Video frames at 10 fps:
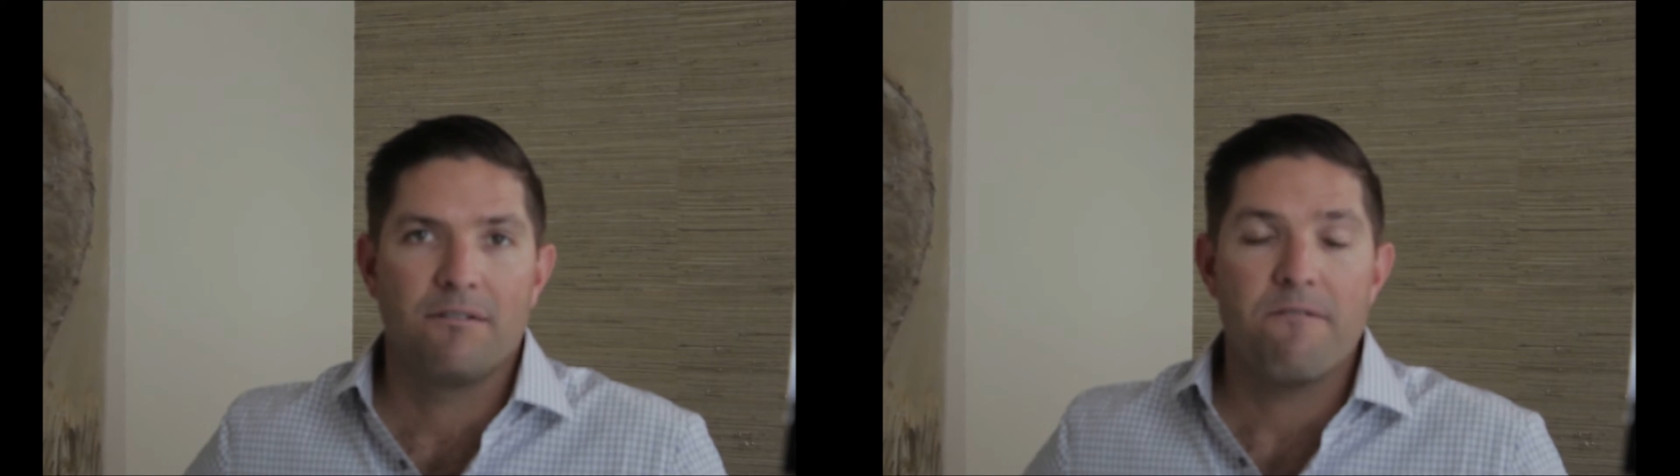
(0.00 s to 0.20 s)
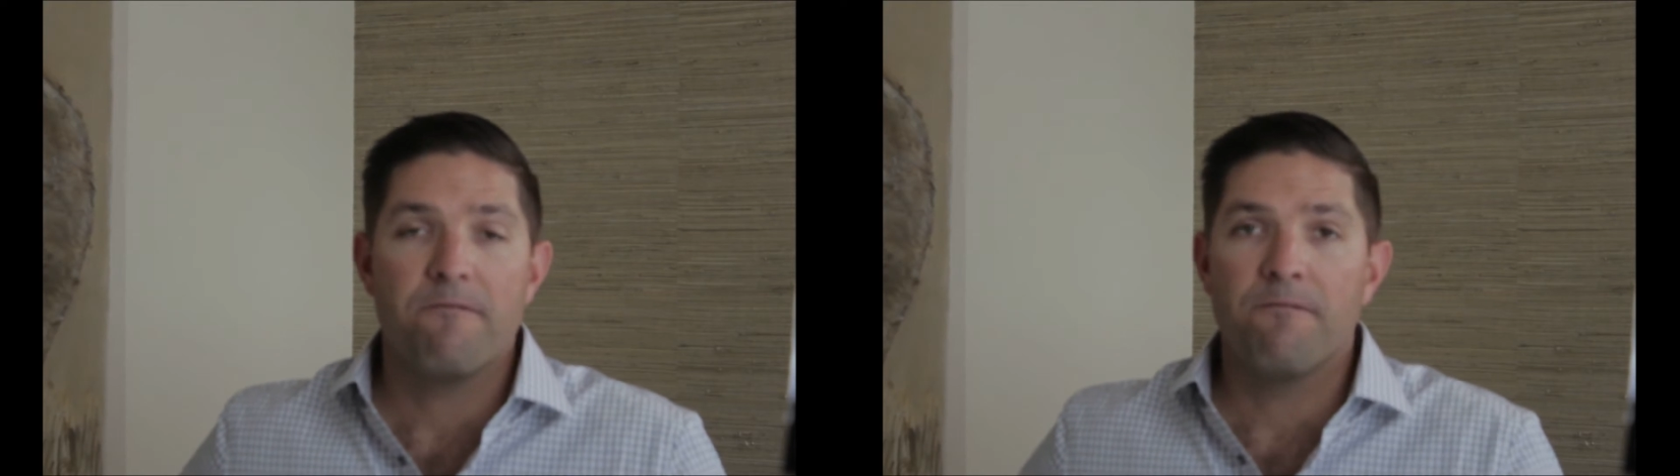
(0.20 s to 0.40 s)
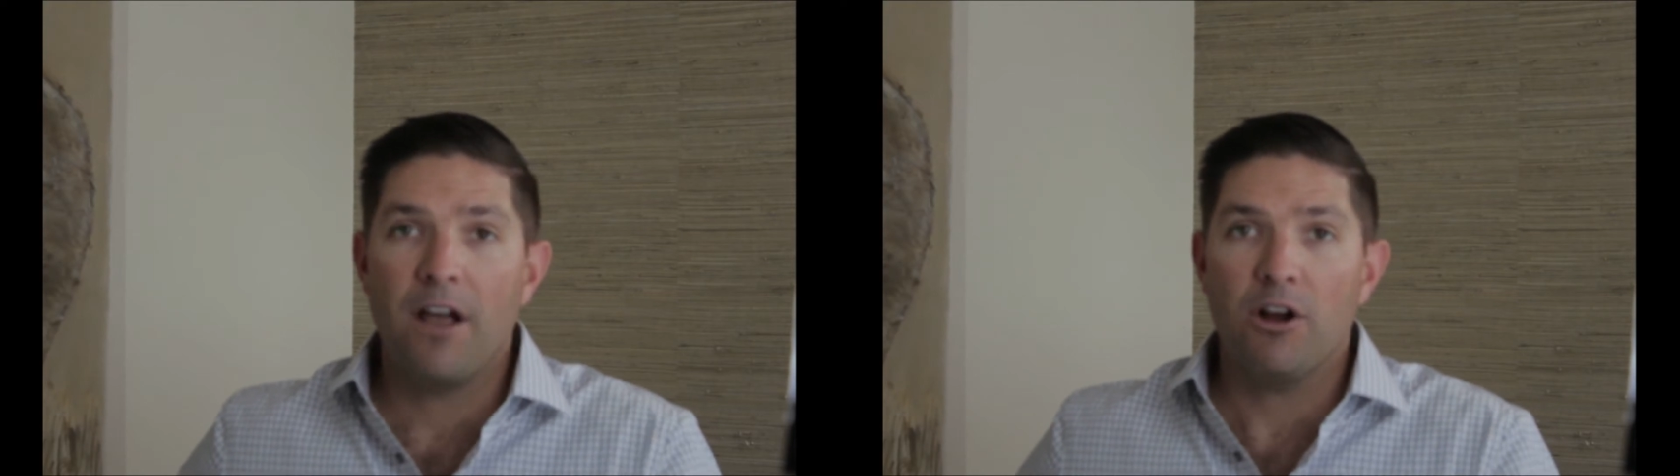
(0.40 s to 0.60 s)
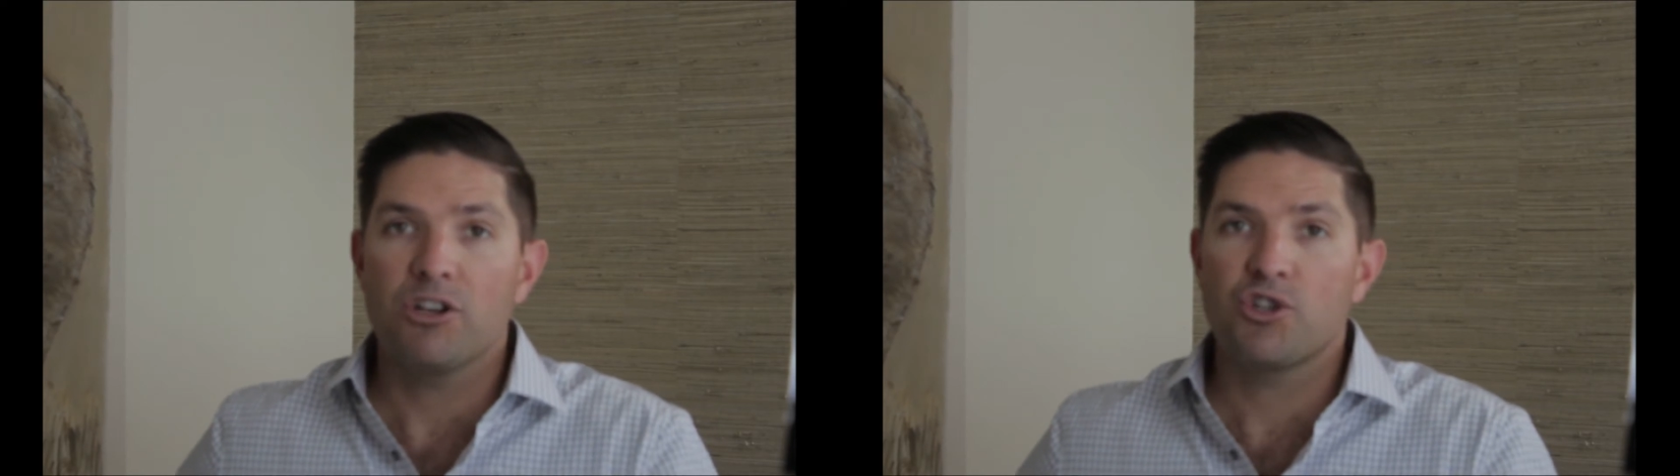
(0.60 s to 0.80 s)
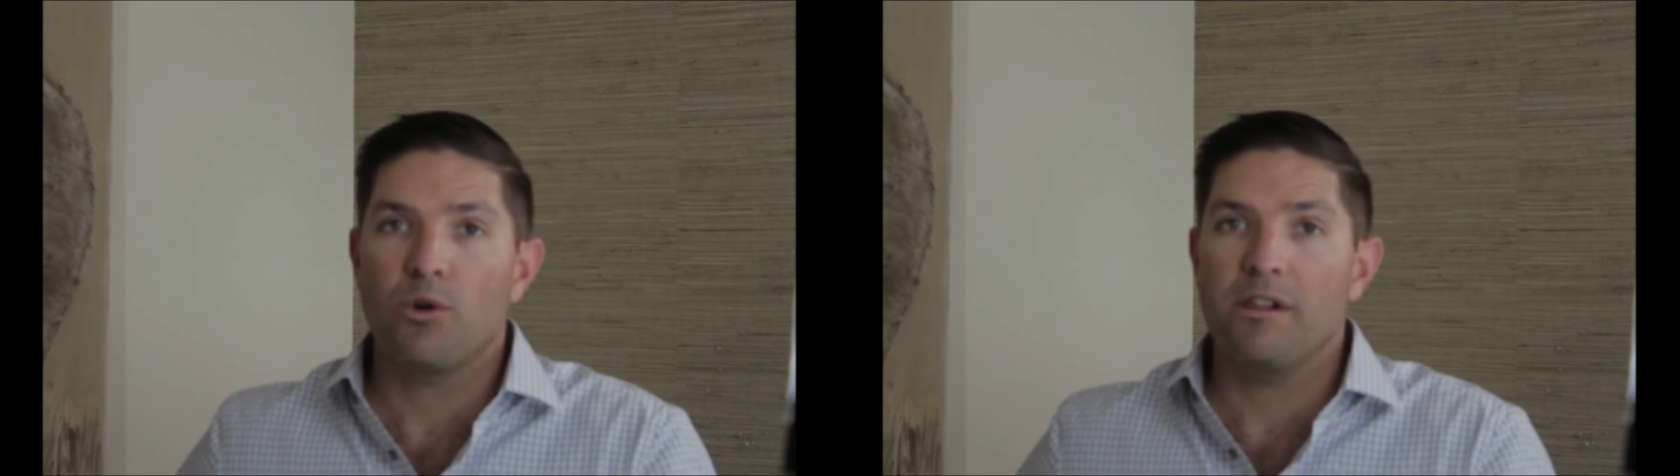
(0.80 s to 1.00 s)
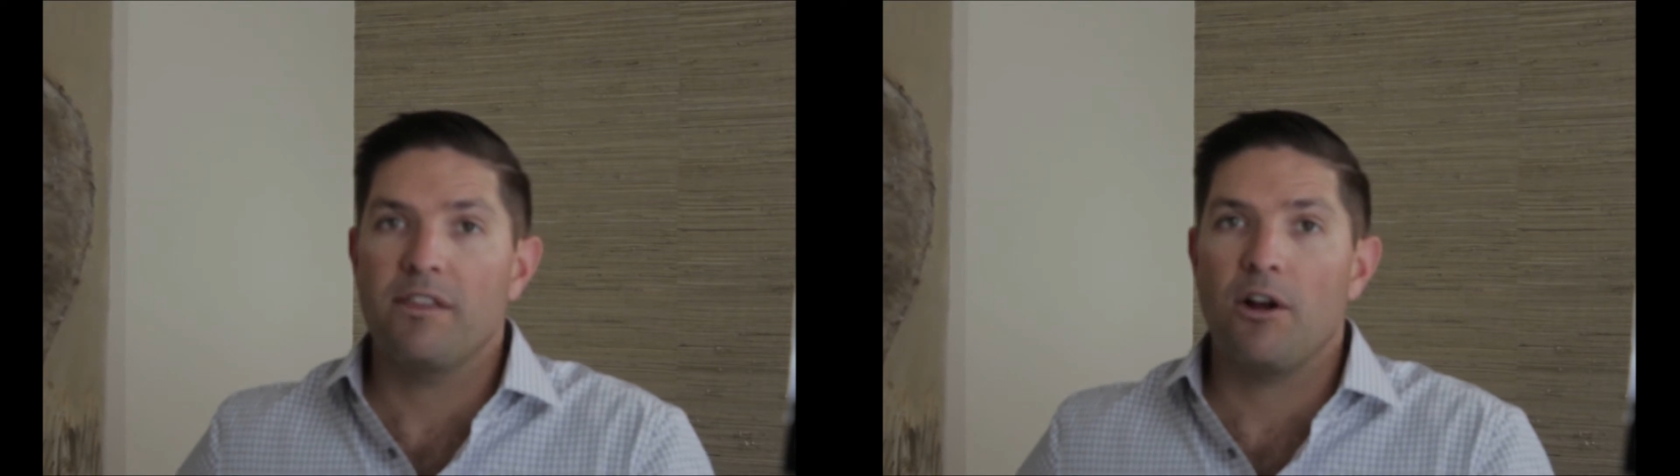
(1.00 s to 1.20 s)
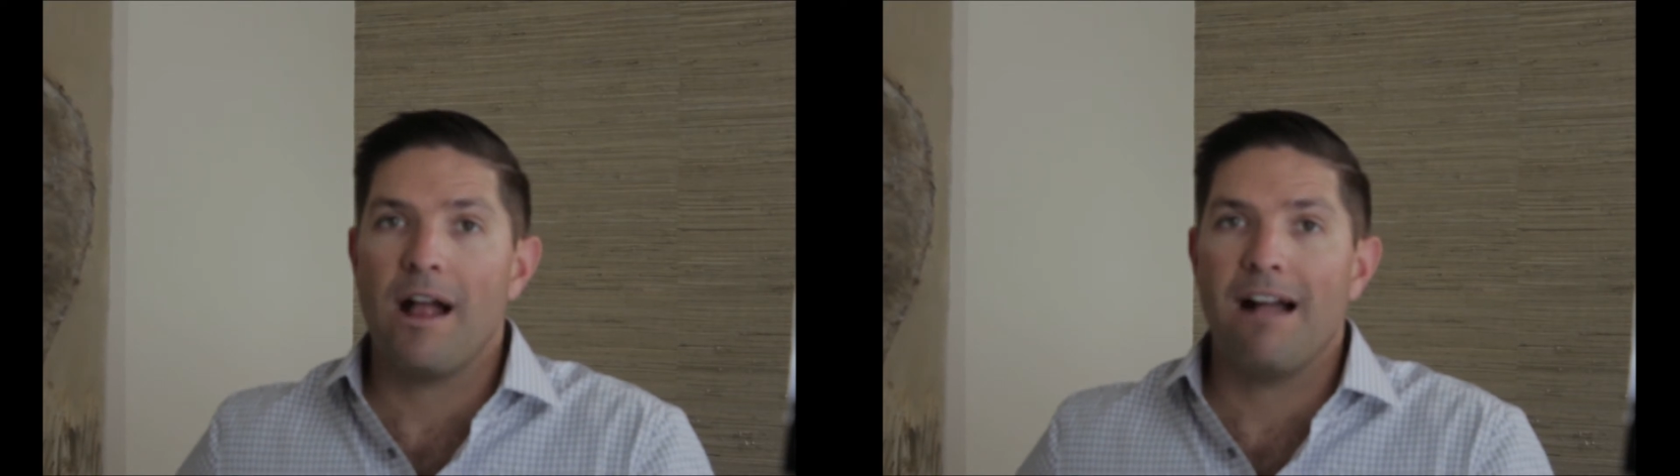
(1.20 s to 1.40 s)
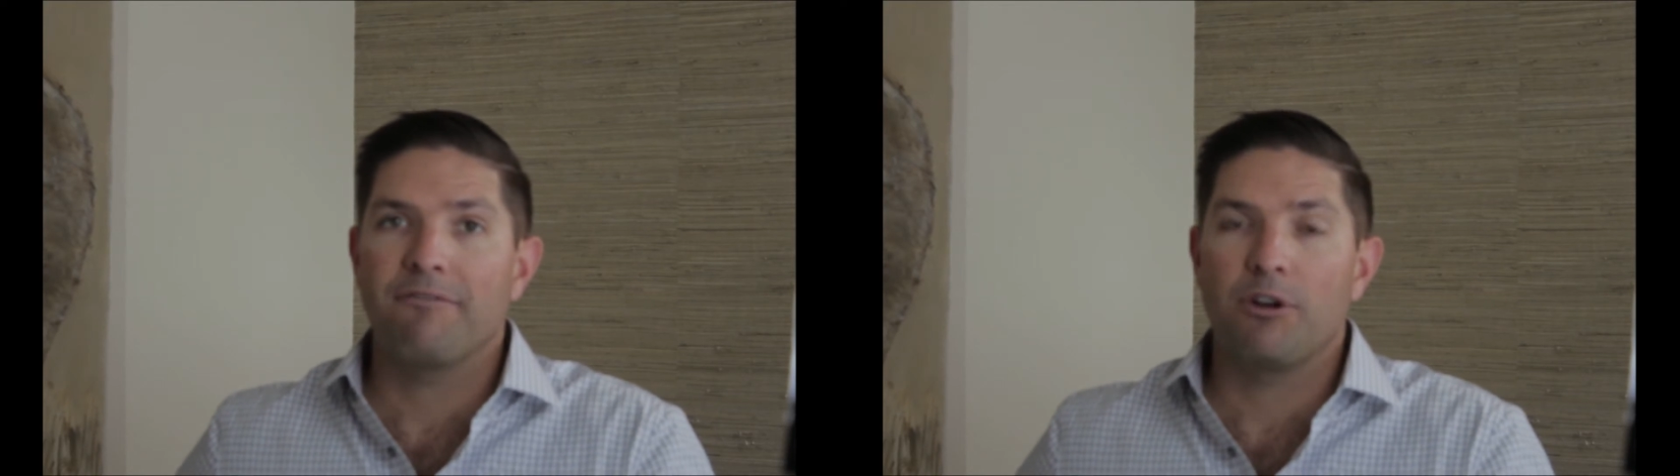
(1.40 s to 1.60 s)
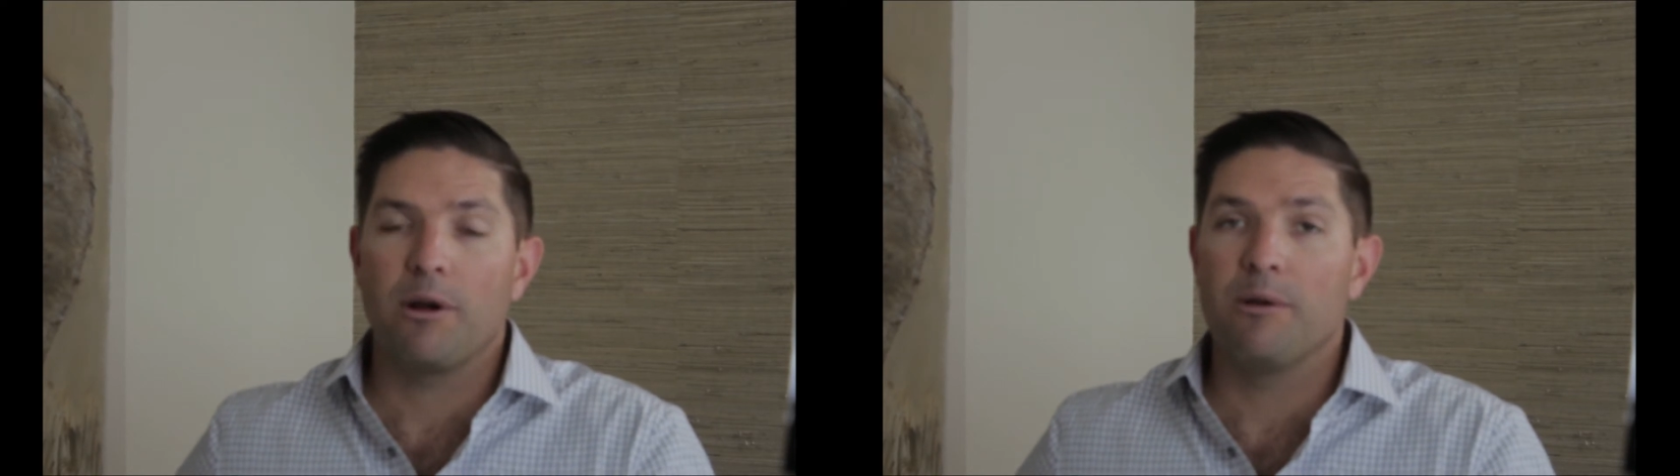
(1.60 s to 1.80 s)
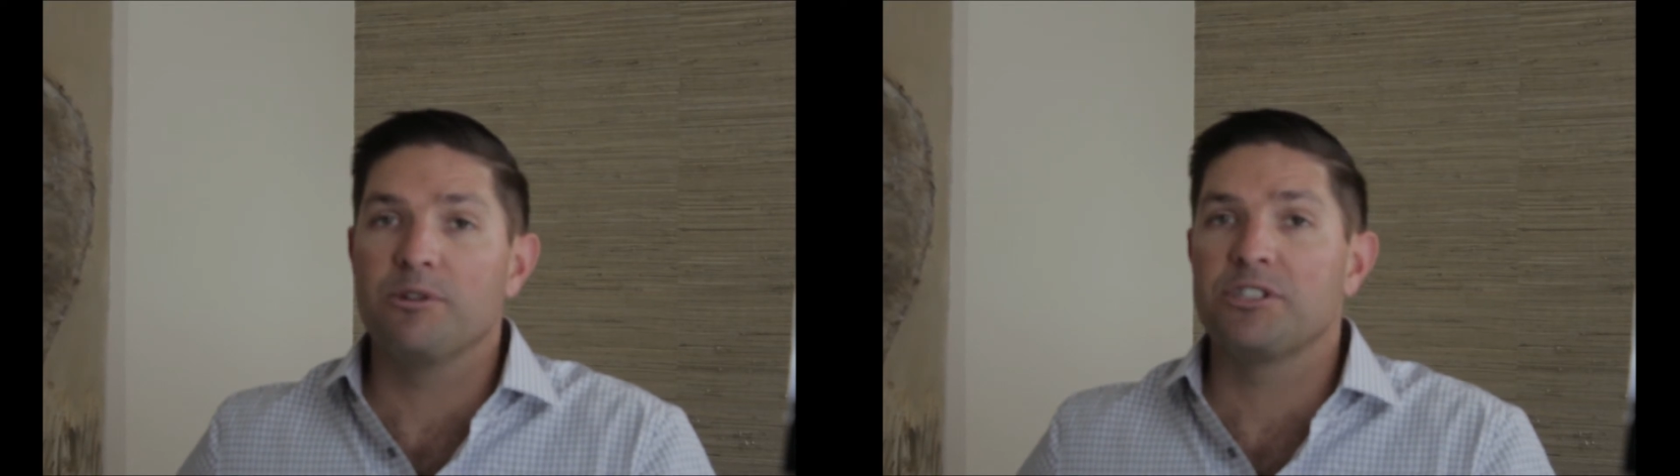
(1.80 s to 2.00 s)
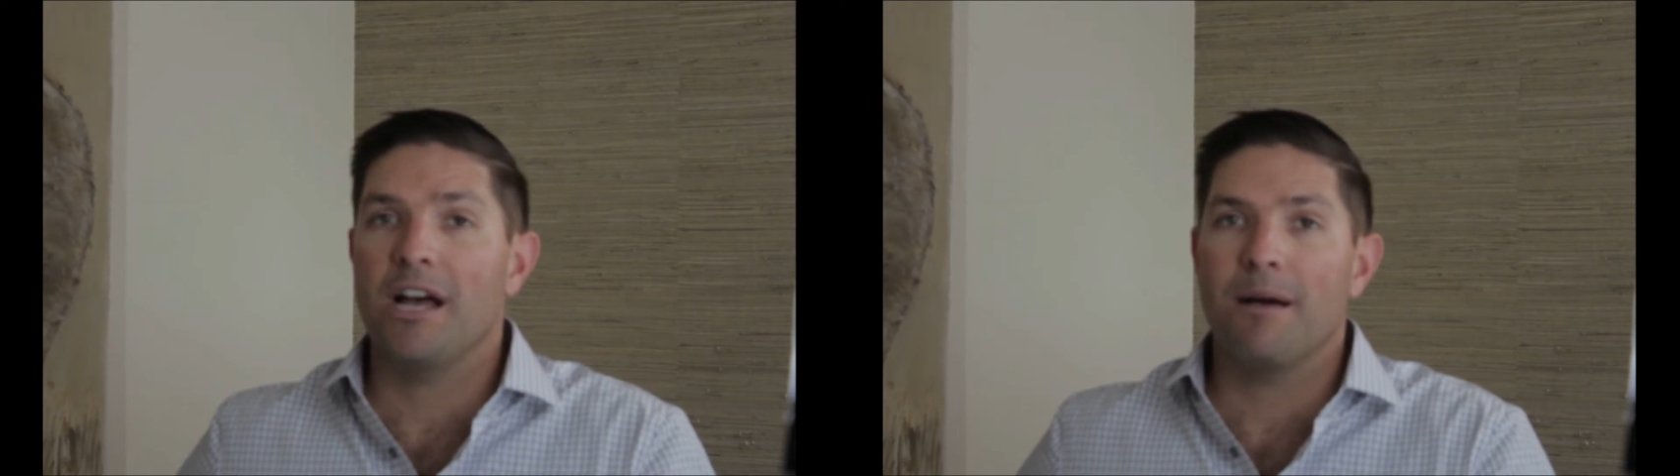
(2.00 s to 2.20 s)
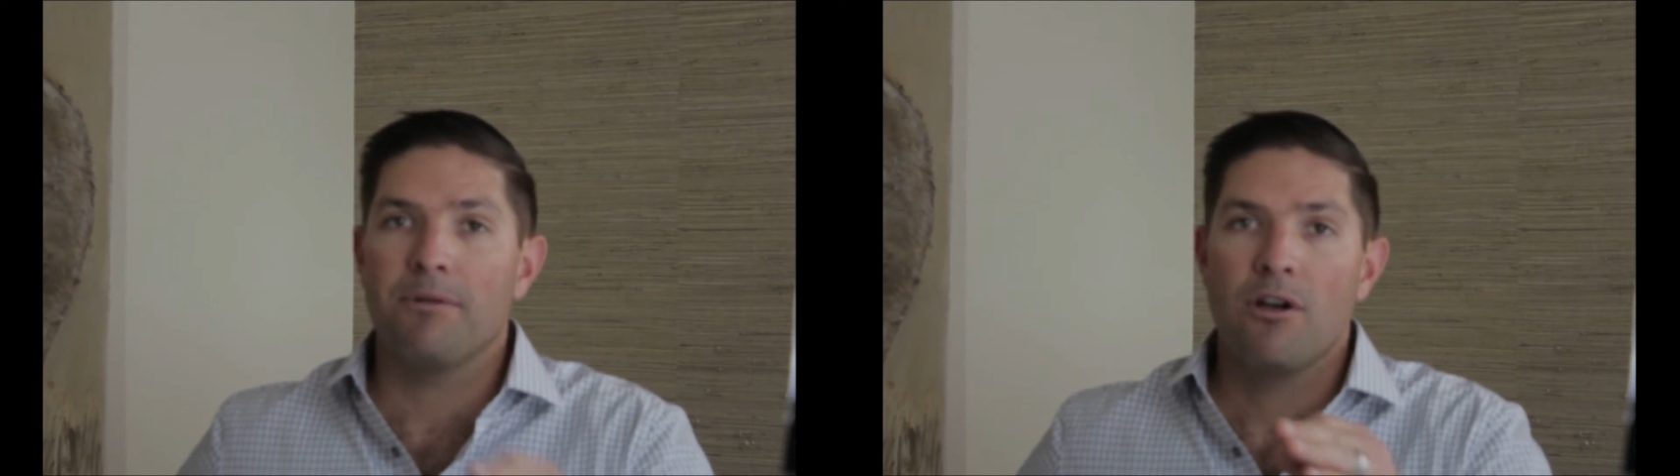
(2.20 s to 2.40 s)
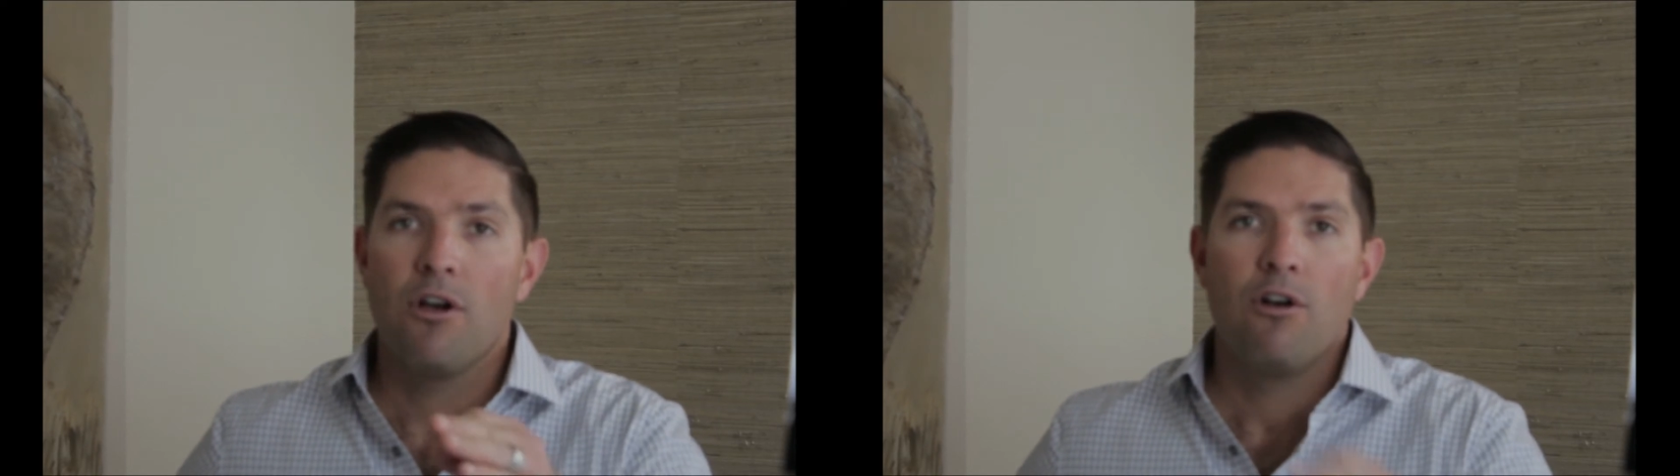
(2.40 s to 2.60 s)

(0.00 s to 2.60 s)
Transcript: Very shortly thereafter, it was up